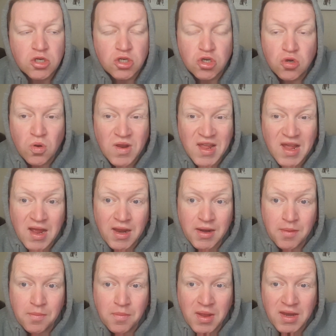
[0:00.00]

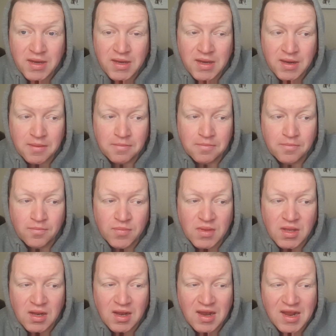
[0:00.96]
Juliana Pena
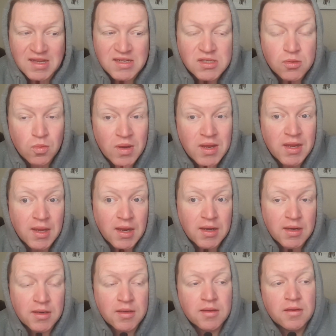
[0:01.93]
last
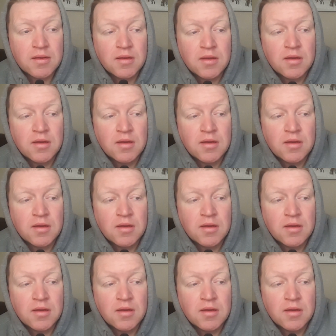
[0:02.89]
weekend